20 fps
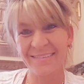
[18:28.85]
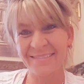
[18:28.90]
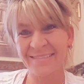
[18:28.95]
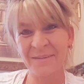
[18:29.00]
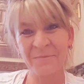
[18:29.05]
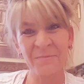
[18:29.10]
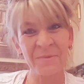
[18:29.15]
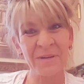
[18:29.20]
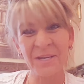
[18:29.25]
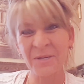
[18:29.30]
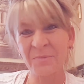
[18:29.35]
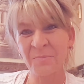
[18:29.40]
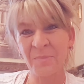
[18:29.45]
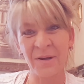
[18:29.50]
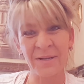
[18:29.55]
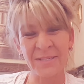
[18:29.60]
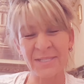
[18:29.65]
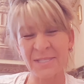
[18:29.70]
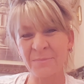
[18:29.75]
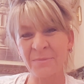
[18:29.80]
than we could
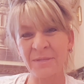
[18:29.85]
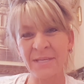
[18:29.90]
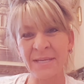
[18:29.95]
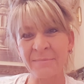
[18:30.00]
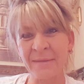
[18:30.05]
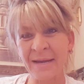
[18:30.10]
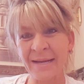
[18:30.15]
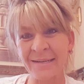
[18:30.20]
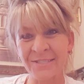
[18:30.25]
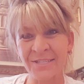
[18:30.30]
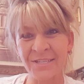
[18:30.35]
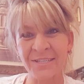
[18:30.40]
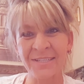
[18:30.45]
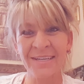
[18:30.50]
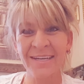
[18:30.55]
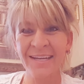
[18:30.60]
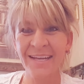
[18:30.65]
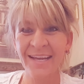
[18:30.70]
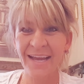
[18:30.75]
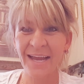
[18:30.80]
possibly imagine,
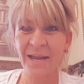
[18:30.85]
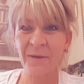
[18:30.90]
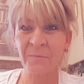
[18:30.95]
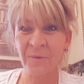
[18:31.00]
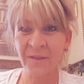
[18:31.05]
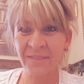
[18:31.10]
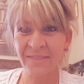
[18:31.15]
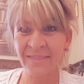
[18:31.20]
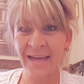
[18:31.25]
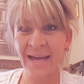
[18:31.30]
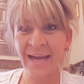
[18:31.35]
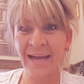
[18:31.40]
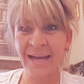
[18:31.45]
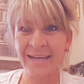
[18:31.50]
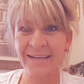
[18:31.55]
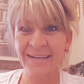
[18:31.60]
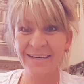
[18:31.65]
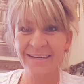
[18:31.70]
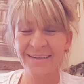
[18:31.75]
and with that,